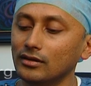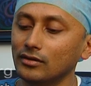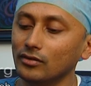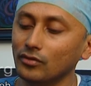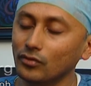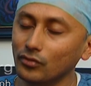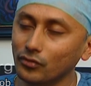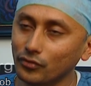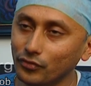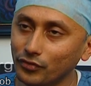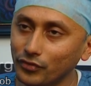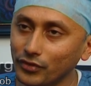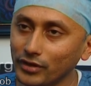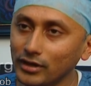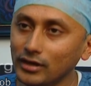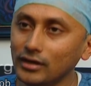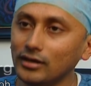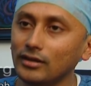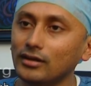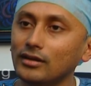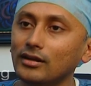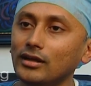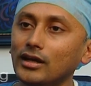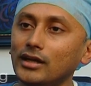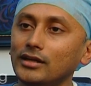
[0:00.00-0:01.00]
will
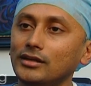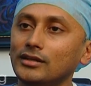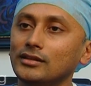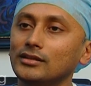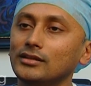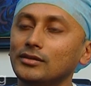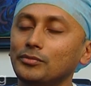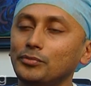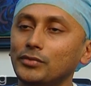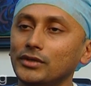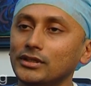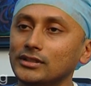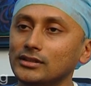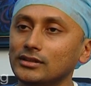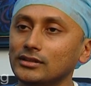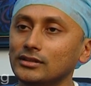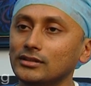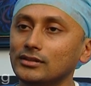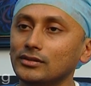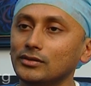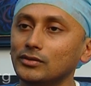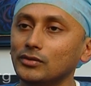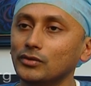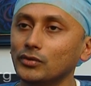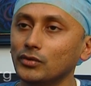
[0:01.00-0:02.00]
attend the patient
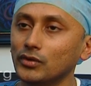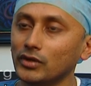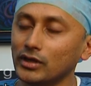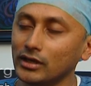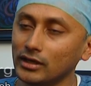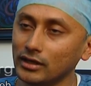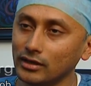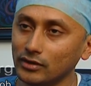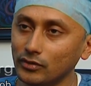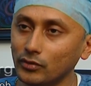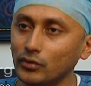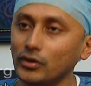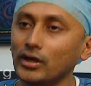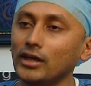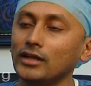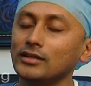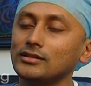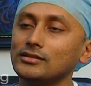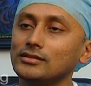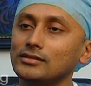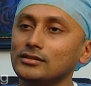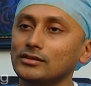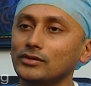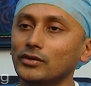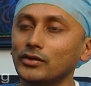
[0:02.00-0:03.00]
who has
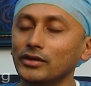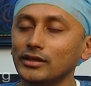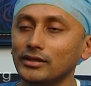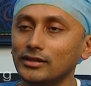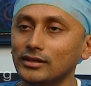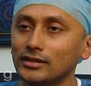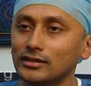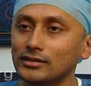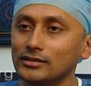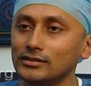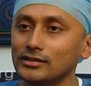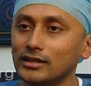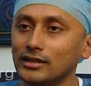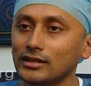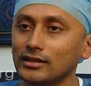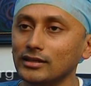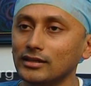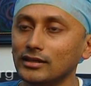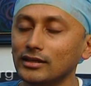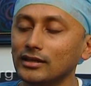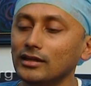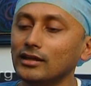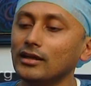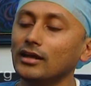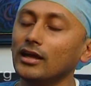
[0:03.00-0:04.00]
donated his eye,
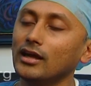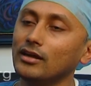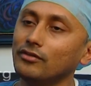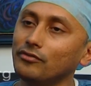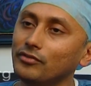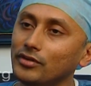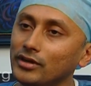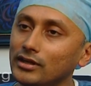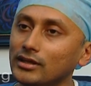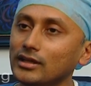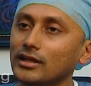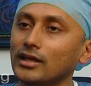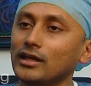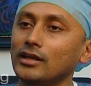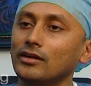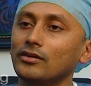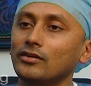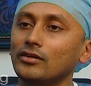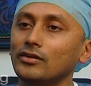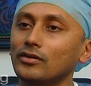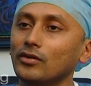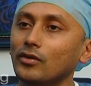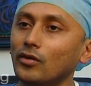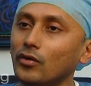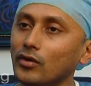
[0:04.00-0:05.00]
and will carry out
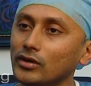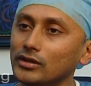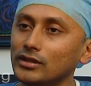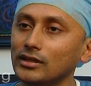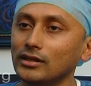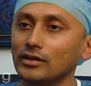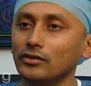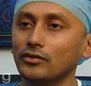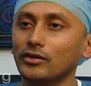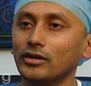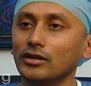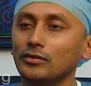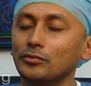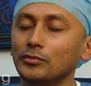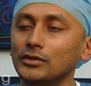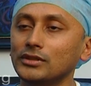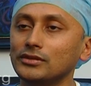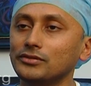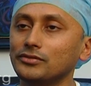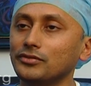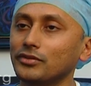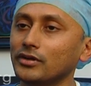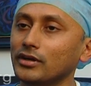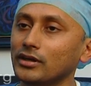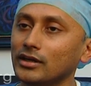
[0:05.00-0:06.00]
all the requirements
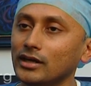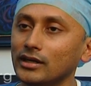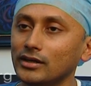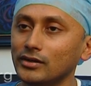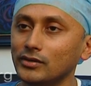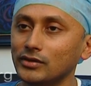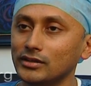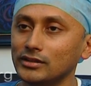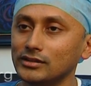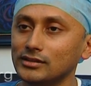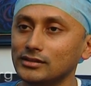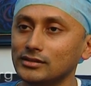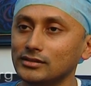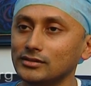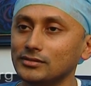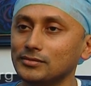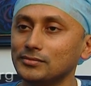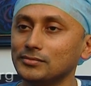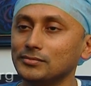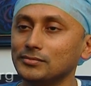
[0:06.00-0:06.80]
for an eye donation.